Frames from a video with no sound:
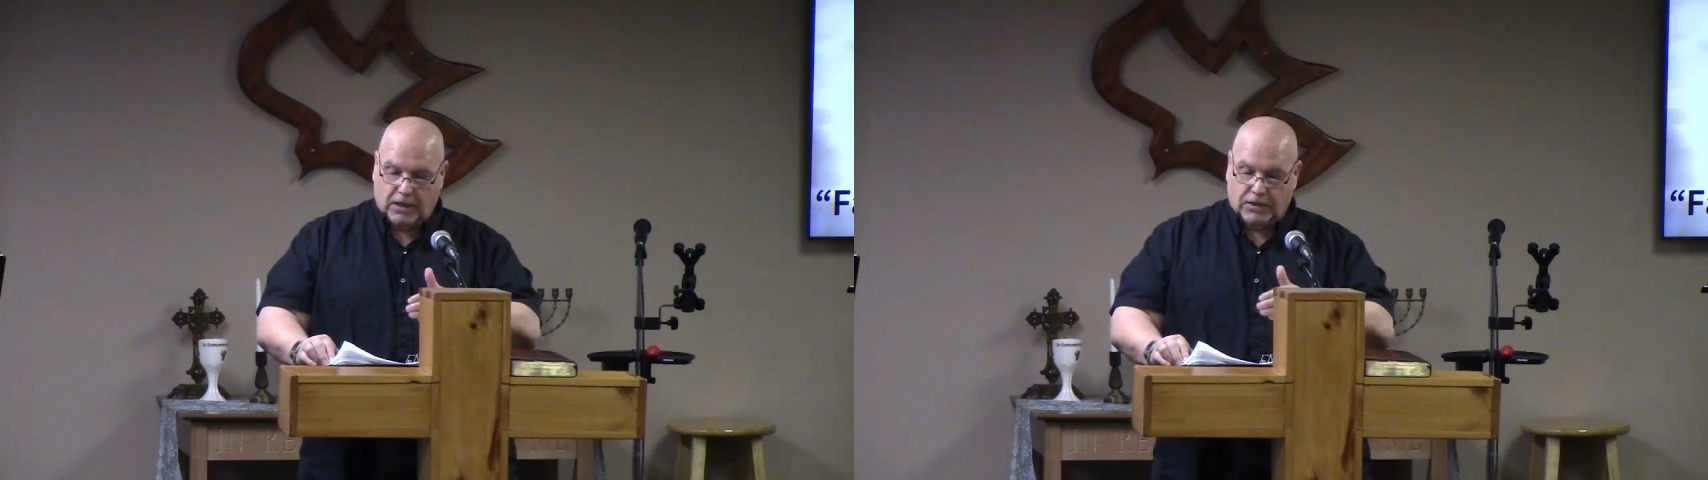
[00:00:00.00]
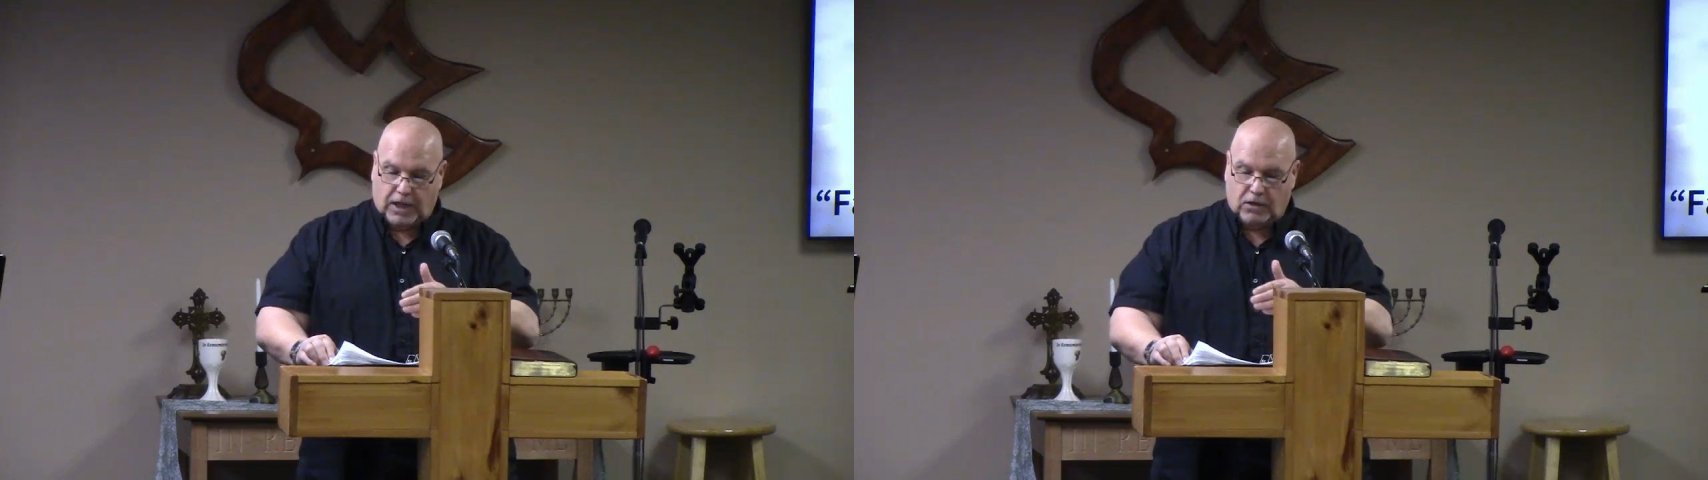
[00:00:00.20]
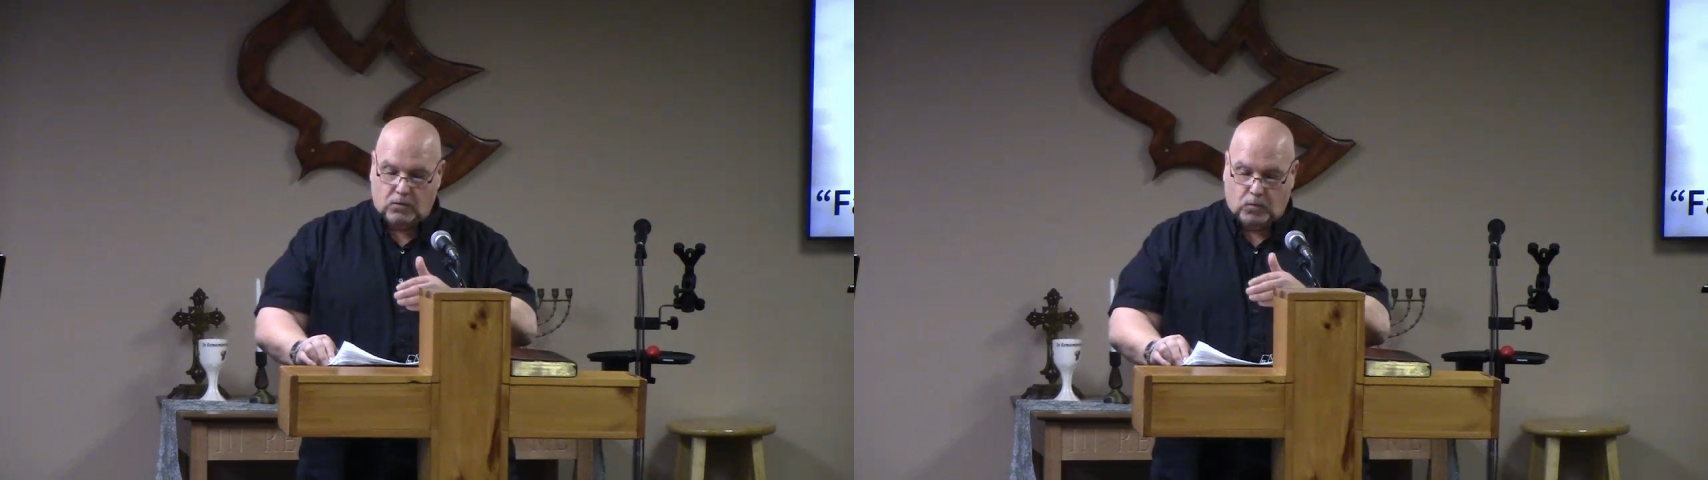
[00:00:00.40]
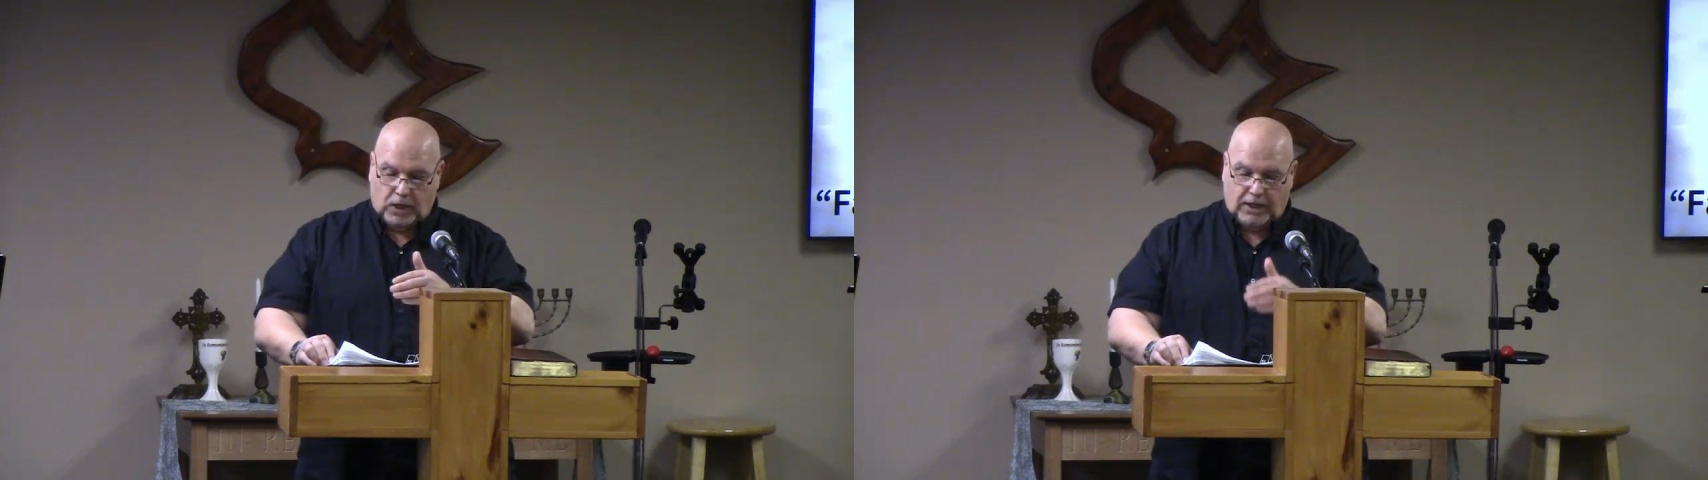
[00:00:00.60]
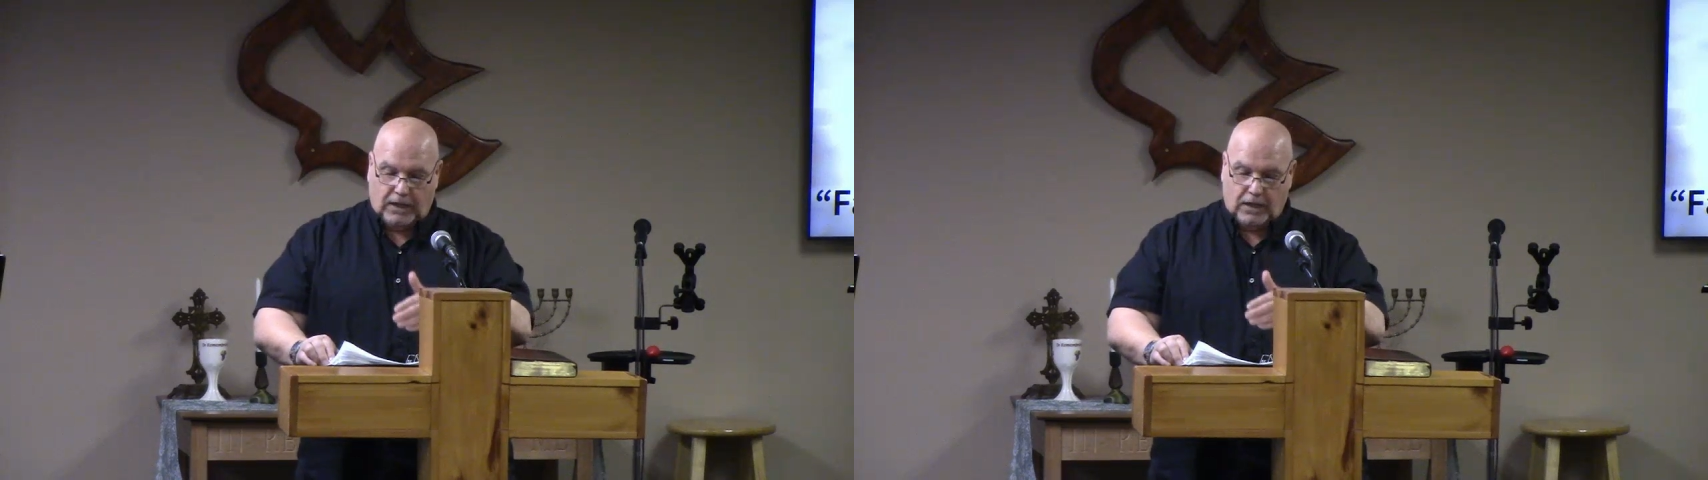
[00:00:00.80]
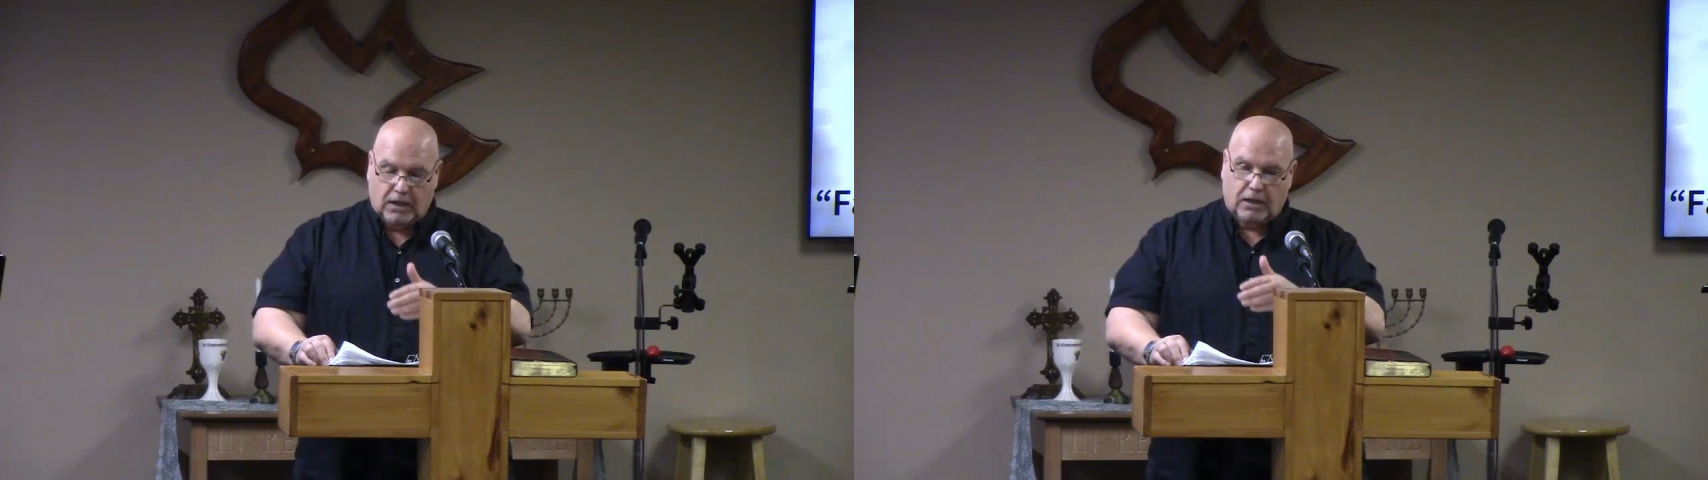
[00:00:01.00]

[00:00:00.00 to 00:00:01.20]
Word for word: that we